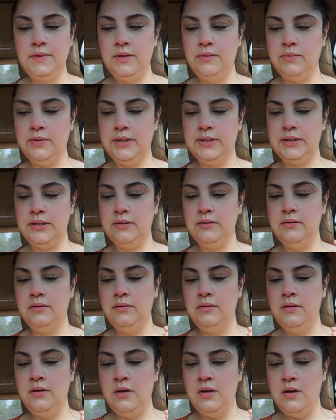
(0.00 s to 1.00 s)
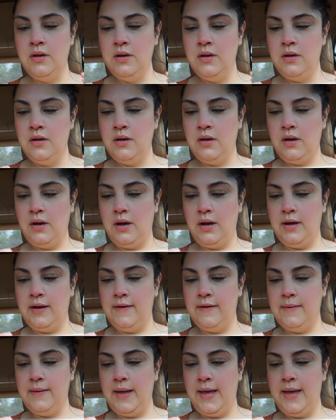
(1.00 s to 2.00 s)
what is it?
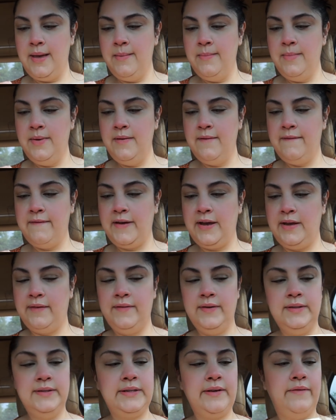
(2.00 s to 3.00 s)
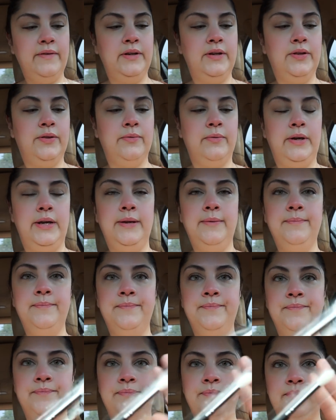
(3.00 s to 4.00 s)
Uh,
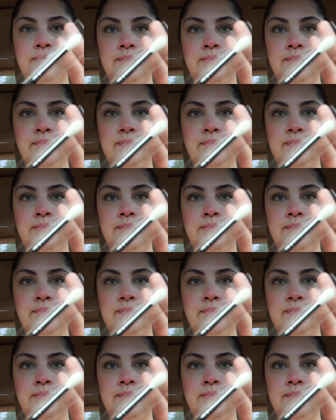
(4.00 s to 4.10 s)
M573,